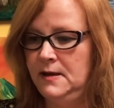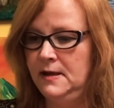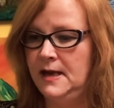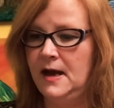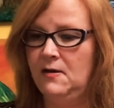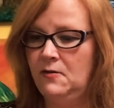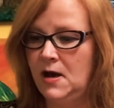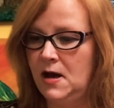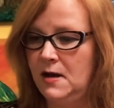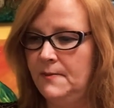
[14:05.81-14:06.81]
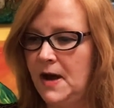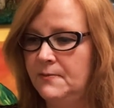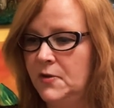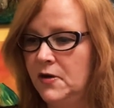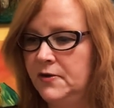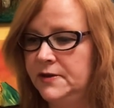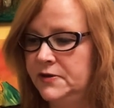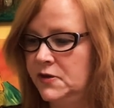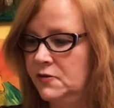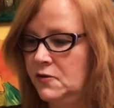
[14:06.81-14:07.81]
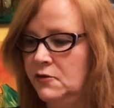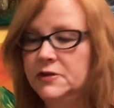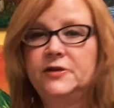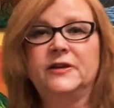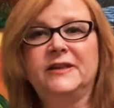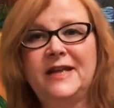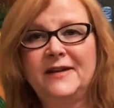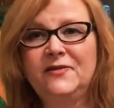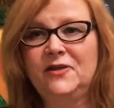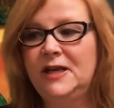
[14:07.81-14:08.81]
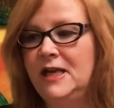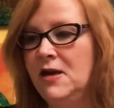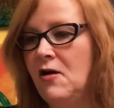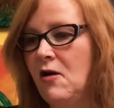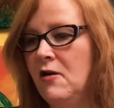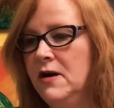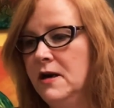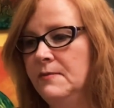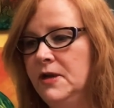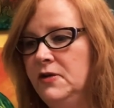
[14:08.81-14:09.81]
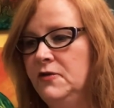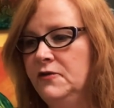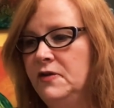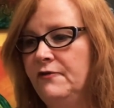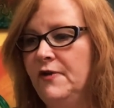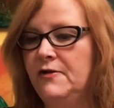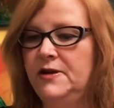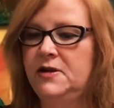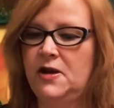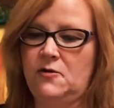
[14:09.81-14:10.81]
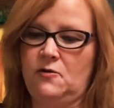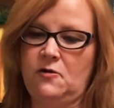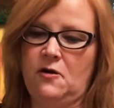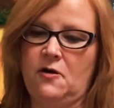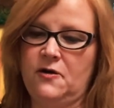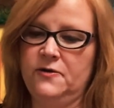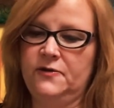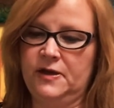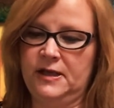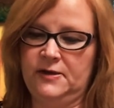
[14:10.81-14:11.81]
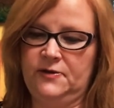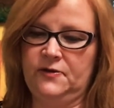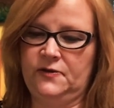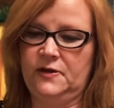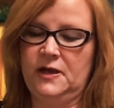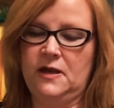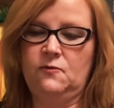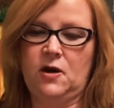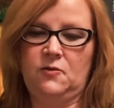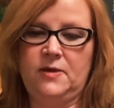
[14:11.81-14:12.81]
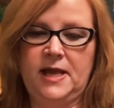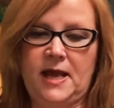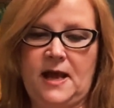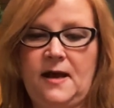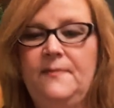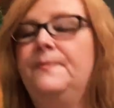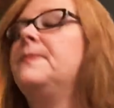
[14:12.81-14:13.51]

Now, I'm going to go to the Destiny card, and I'm going to use the Fairy Tarot cards, and let's just see, what do we have?